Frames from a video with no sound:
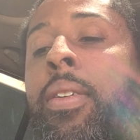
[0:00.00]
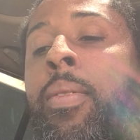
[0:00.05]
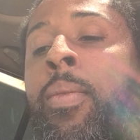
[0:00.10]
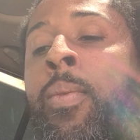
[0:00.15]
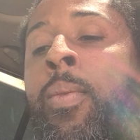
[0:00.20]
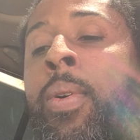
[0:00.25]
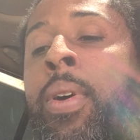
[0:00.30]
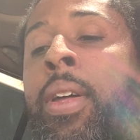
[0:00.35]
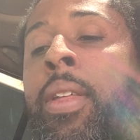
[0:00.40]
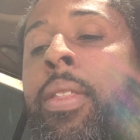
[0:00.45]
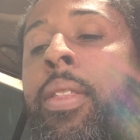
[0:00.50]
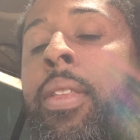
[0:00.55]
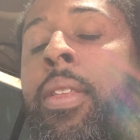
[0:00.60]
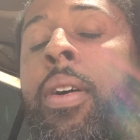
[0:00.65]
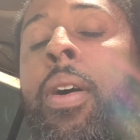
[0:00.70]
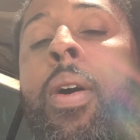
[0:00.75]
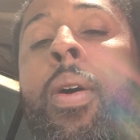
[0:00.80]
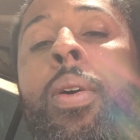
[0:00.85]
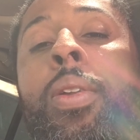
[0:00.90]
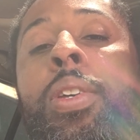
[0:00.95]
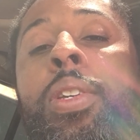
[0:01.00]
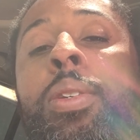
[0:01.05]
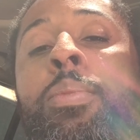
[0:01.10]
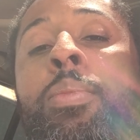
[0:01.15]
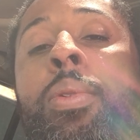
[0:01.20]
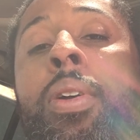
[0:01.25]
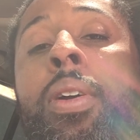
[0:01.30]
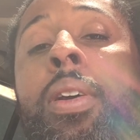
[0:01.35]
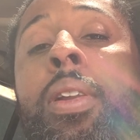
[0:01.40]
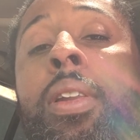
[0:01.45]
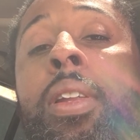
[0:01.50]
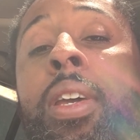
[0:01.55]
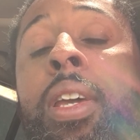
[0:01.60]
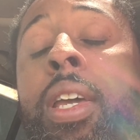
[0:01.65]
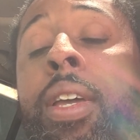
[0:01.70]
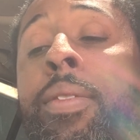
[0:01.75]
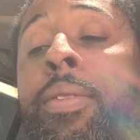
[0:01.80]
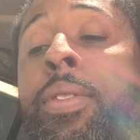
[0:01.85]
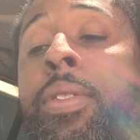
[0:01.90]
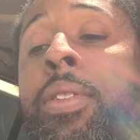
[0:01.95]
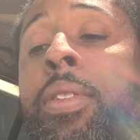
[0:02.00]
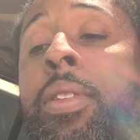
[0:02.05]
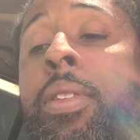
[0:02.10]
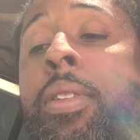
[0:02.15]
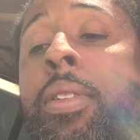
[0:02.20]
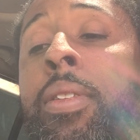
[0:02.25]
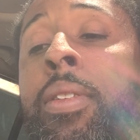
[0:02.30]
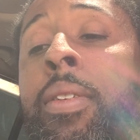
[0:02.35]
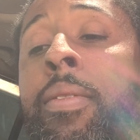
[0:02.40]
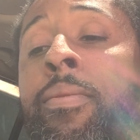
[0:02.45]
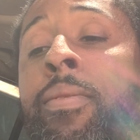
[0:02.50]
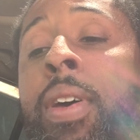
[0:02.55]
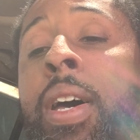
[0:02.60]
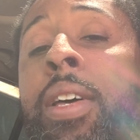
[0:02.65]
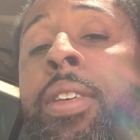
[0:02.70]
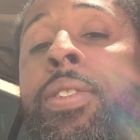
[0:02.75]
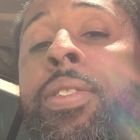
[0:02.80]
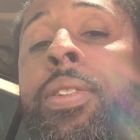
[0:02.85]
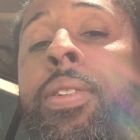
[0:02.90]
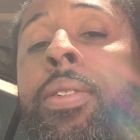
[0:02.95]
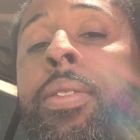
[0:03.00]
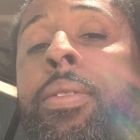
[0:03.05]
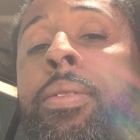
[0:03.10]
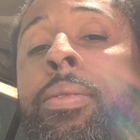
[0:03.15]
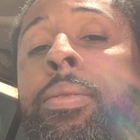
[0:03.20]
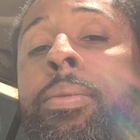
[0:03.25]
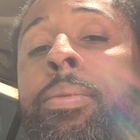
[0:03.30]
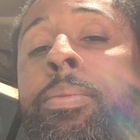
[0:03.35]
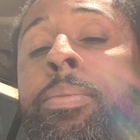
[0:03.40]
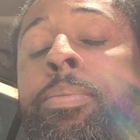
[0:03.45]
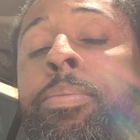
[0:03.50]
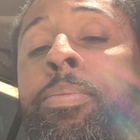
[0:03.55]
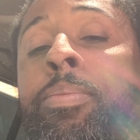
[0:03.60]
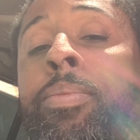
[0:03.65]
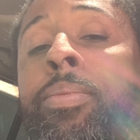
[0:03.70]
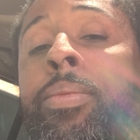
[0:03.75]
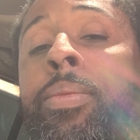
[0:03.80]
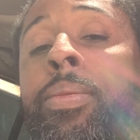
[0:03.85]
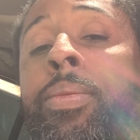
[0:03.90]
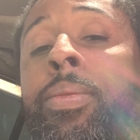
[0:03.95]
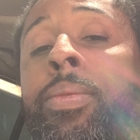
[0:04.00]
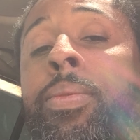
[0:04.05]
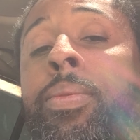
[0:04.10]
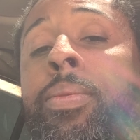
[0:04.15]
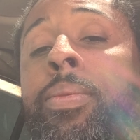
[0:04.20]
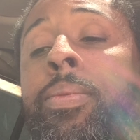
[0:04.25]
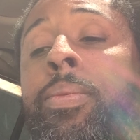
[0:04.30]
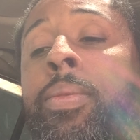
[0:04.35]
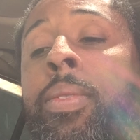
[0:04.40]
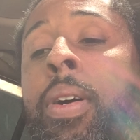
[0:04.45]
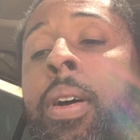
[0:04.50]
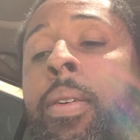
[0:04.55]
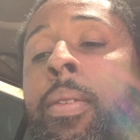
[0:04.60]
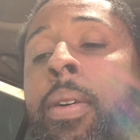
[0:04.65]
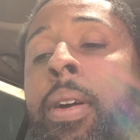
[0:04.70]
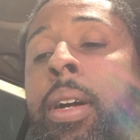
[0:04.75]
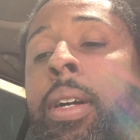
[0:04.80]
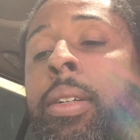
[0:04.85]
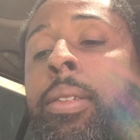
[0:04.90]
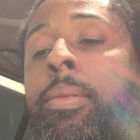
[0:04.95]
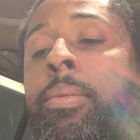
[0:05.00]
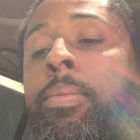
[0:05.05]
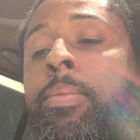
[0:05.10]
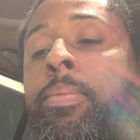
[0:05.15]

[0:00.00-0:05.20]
when the Holy Spirit leaves the vessel. All right.